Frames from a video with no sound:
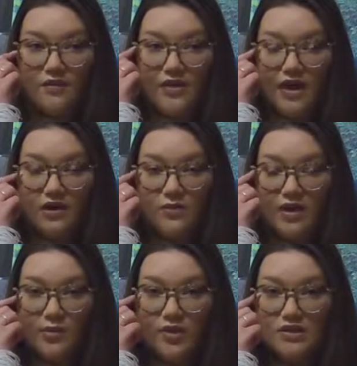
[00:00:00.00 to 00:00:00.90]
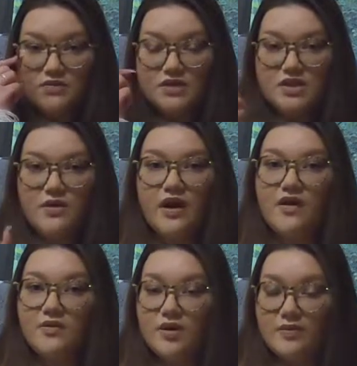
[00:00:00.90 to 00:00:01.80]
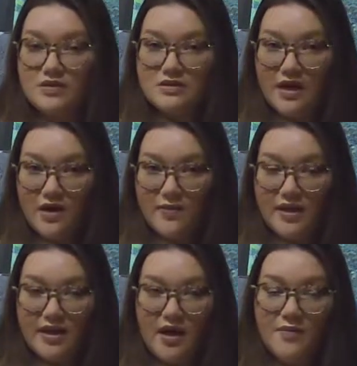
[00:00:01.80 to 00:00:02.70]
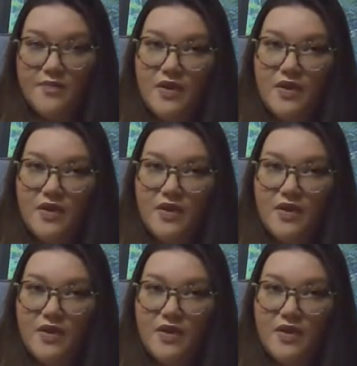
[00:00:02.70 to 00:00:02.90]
the hair and makeup person was doing other people's hair and makeup.